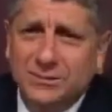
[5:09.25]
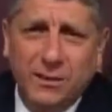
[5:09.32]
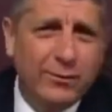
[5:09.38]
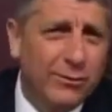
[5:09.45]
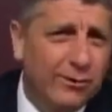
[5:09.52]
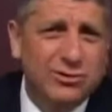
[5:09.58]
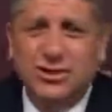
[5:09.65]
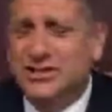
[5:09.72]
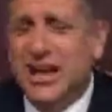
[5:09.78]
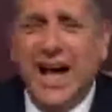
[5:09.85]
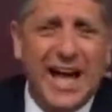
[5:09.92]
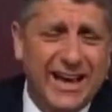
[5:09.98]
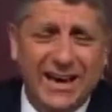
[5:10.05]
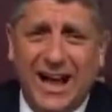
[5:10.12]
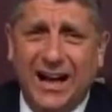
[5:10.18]
I mean, we were just
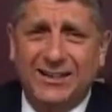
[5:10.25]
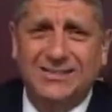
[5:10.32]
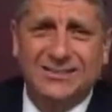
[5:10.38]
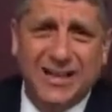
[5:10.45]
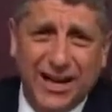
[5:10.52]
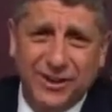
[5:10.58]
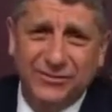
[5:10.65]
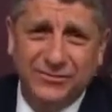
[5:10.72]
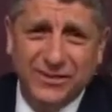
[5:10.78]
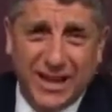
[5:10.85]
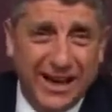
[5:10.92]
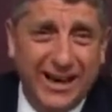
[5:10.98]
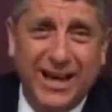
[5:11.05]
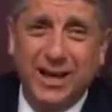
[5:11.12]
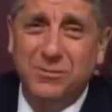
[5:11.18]
hanging out and stuff. You
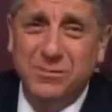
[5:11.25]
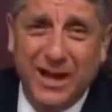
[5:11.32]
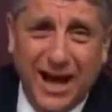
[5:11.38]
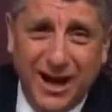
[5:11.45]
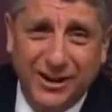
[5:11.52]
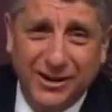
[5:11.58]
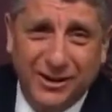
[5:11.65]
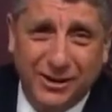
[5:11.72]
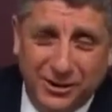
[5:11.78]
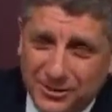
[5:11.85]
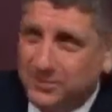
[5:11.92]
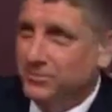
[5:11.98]
got to help me out here.